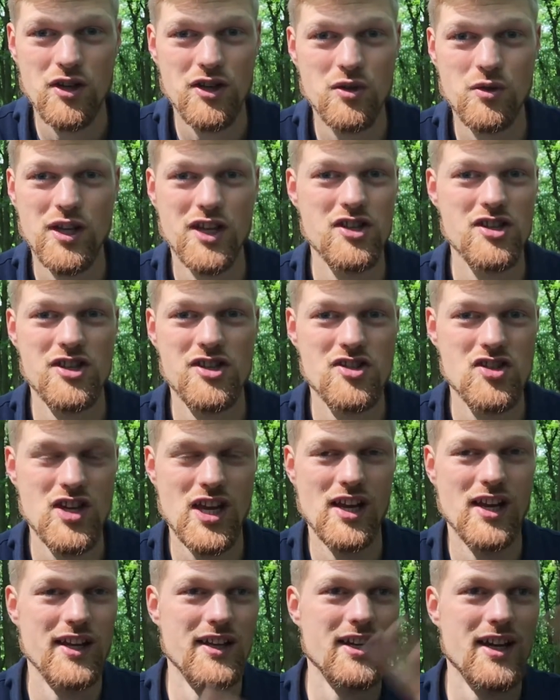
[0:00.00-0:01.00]
or you can just
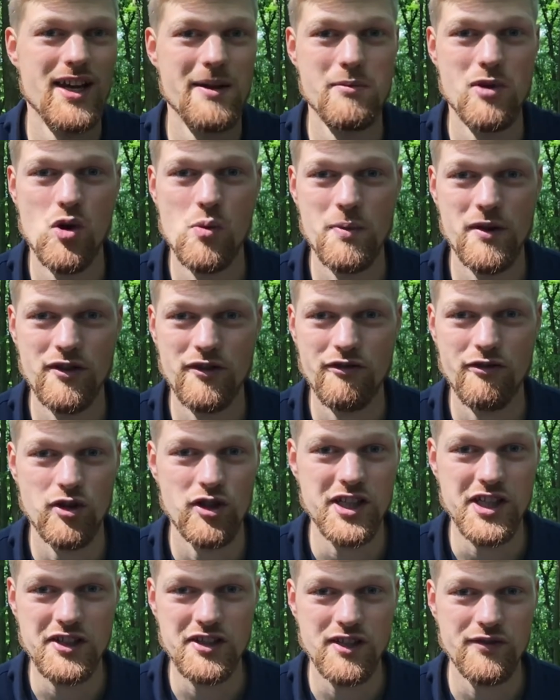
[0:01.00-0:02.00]
say like, I'm open
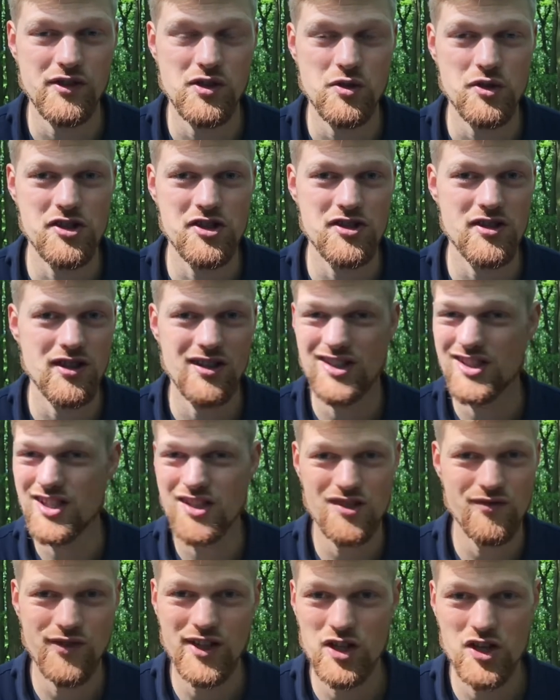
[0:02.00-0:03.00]
for interviews,
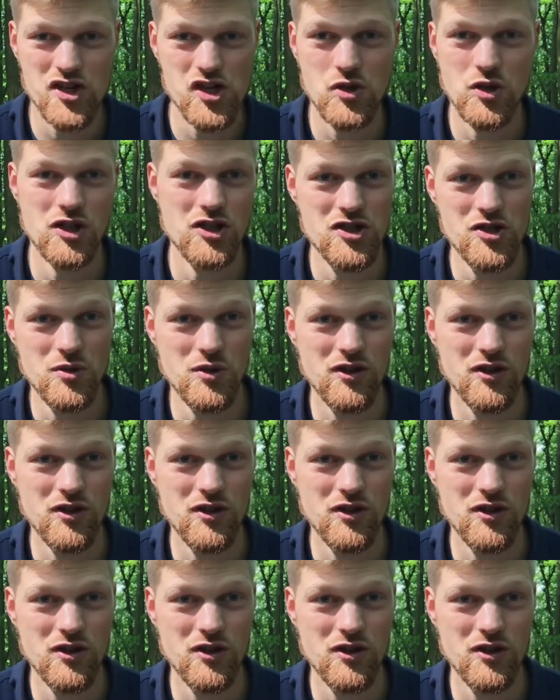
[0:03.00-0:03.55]
just very short.